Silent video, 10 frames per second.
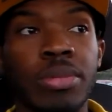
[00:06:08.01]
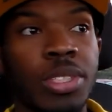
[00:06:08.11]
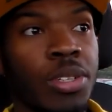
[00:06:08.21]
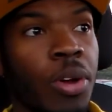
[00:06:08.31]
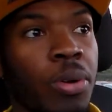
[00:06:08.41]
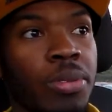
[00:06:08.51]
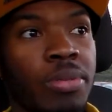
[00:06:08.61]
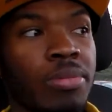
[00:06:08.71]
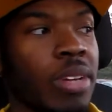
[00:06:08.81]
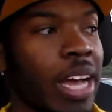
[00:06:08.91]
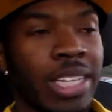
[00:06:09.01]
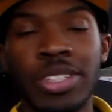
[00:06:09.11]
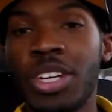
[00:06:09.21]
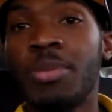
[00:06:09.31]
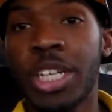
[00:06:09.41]
You know, I had
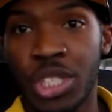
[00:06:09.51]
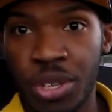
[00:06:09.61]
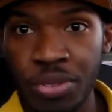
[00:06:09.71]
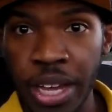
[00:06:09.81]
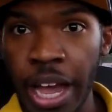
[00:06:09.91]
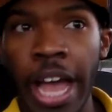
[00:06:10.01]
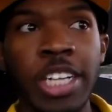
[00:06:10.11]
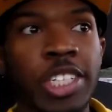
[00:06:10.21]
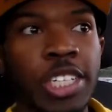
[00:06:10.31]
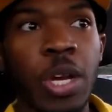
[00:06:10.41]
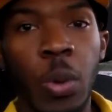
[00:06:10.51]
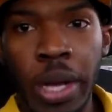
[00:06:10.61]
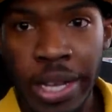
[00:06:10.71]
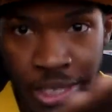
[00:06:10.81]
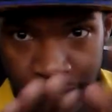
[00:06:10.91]
to tell myself that. I had to tell
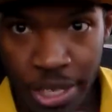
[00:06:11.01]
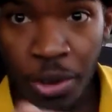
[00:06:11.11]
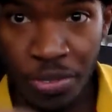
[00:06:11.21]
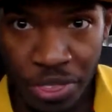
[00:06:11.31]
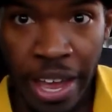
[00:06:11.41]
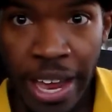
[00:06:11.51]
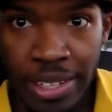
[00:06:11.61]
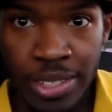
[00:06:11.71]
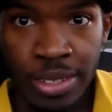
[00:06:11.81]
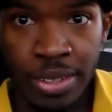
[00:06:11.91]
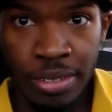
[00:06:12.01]
self that.